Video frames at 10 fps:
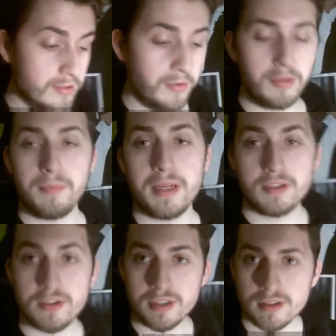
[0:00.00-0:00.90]
all the
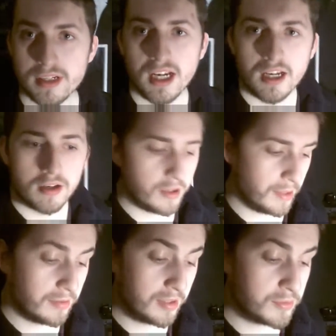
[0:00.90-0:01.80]
pictures and,
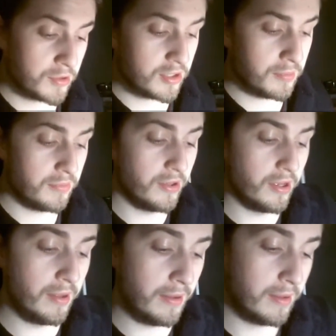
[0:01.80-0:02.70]
well, it's mostly
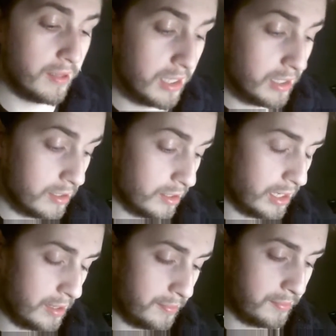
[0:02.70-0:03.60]
the
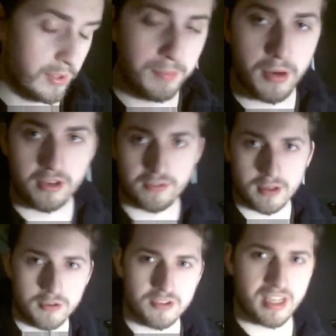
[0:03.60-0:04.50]
price
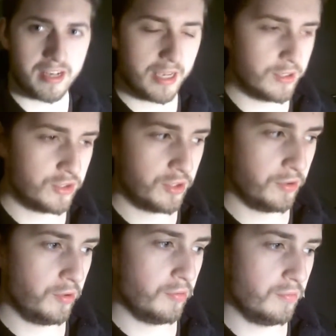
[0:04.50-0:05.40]
values that I can't show
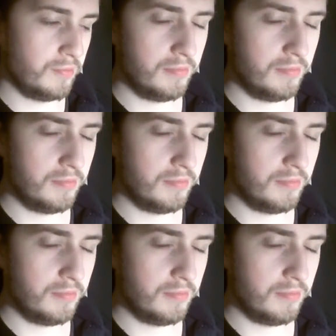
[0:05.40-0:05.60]
you.